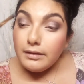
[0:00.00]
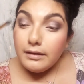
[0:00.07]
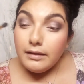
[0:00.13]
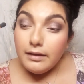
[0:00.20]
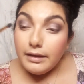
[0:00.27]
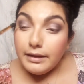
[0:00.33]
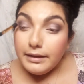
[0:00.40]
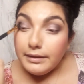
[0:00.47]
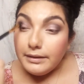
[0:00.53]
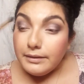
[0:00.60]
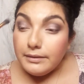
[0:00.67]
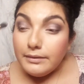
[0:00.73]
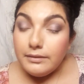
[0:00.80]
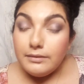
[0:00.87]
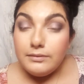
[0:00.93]
I
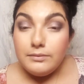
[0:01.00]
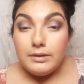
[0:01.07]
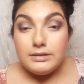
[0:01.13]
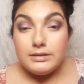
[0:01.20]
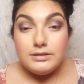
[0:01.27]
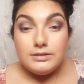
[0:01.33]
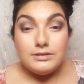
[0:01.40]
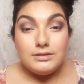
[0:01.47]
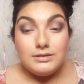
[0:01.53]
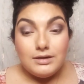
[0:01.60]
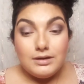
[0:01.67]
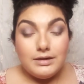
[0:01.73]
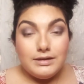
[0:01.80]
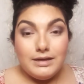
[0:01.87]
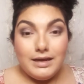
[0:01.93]
want to
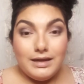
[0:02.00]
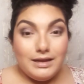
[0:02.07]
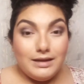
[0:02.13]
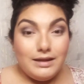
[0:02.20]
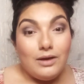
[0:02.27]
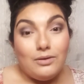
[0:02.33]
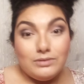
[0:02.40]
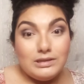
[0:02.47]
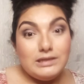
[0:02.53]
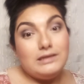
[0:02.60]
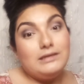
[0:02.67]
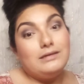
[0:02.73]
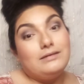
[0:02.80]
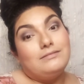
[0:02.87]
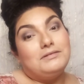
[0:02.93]
start getting
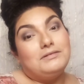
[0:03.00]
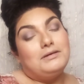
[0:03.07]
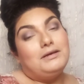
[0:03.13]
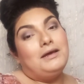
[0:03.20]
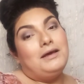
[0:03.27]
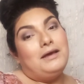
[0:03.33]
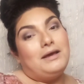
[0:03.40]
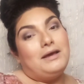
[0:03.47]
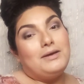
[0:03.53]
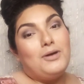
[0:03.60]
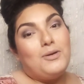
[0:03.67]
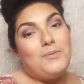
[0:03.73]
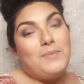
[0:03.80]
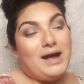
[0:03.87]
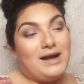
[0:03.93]
healthy and
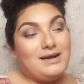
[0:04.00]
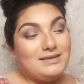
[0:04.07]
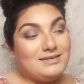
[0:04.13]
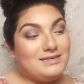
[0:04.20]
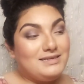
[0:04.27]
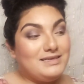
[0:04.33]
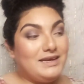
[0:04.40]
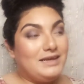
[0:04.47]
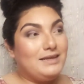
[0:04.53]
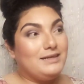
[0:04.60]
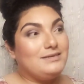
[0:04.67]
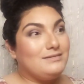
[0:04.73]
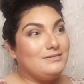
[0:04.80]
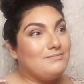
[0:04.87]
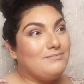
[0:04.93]
go back to getting
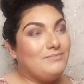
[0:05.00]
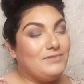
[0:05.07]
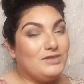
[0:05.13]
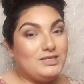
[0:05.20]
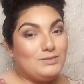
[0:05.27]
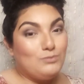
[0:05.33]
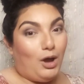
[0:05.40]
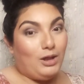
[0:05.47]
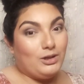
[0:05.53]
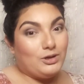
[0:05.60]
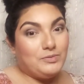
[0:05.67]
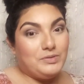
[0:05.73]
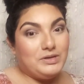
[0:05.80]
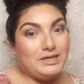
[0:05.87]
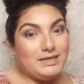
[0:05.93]
smaller,
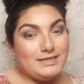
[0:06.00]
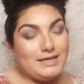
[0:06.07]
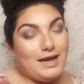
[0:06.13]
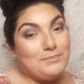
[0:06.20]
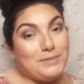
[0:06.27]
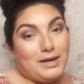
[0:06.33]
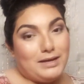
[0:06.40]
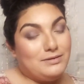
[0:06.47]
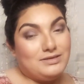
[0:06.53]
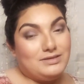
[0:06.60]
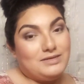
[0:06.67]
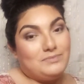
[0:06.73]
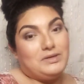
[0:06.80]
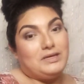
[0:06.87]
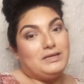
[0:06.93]
because I'm not used
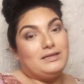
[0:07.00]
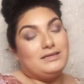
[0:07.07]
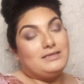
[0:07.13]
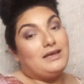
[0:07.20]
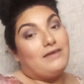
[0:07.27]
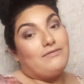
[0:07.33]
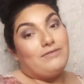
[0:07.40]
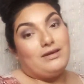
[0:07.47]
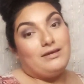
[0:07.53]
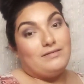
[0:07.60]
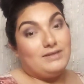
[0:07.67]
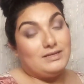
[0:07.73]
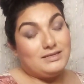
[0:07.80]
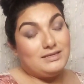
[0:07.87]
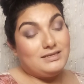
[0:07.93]
to being this heavy.
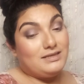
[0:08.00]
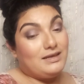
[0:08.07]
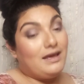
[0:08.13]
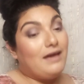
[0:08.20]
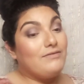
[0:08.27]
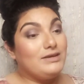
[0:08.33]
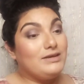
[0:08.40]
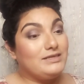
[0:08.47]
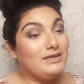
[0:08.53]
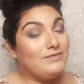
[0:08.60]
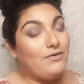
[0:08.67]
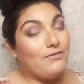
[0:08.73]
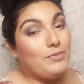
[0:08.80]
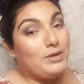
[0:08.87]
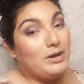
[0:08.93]
This is the heaviest I've
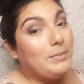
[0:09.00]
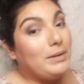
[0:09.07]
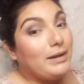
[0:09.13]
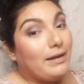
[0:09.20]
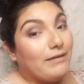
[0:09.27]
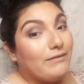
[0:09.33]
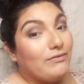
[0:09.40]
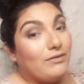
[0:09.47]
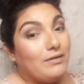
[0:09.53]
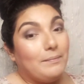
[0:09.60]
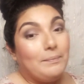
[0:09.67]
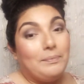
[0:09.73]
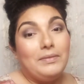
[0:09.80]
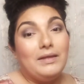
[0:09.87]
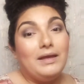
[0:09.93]
ever been in my
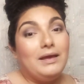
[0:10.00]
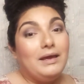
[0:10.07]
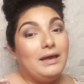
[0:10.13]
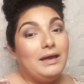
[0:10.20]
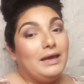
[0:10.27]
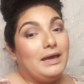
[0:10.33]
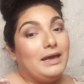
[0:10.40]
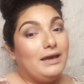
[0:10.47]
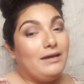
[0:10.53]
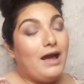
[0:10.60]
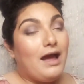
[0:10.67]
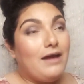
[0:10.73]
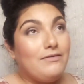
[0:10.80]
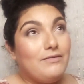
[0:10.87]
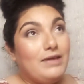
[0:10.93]
life.